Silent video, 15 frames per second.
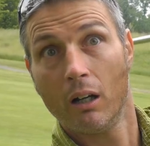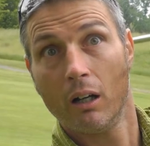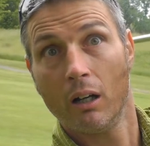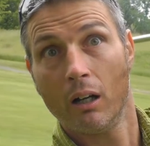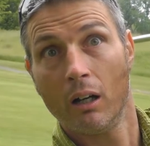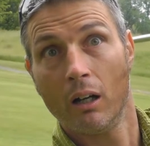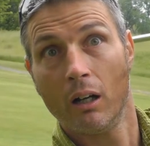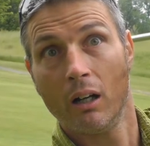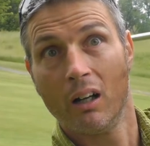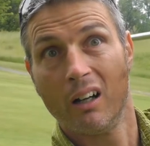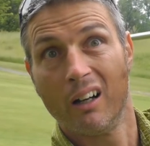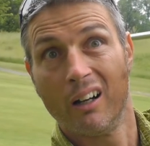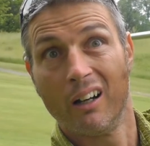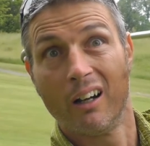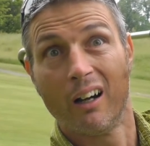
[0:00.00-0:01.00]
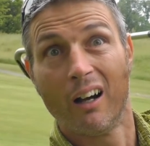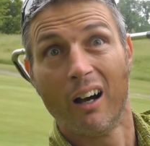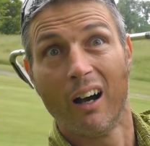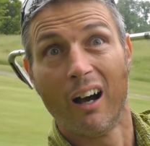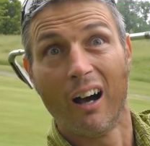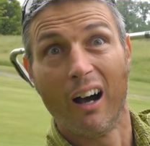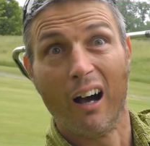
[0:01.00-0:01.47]

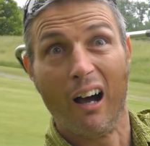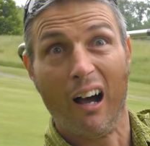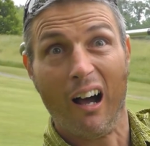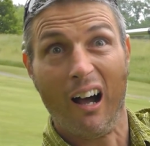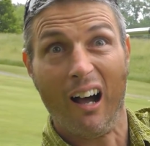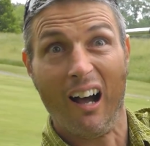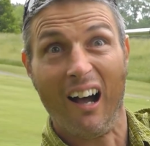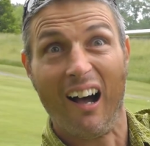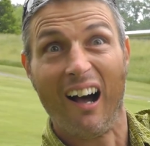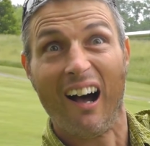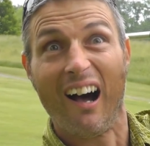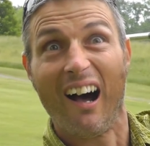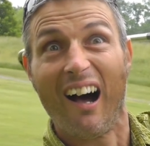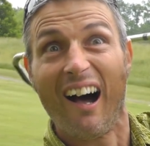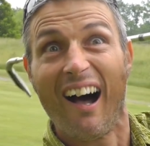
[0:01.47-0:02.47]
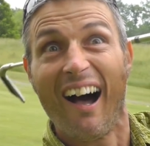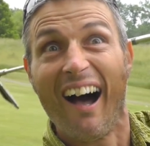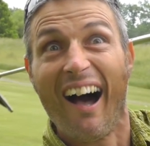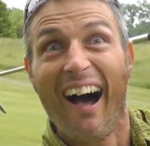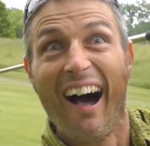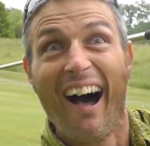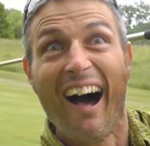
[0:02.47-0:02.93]

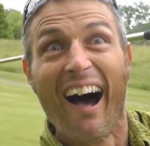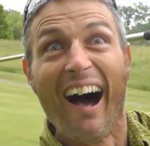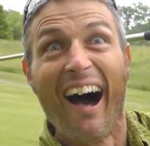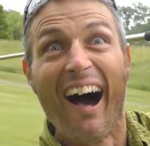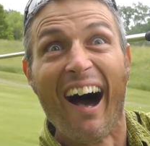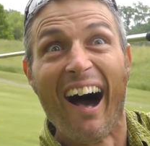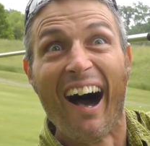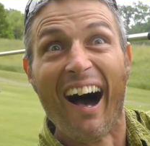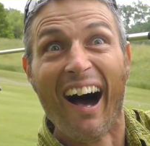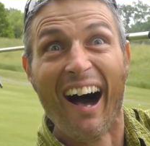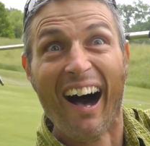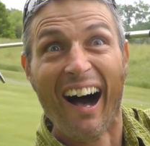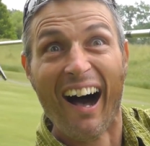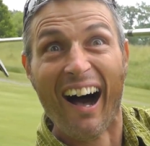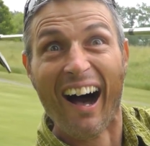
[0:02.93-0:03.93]
[no speech]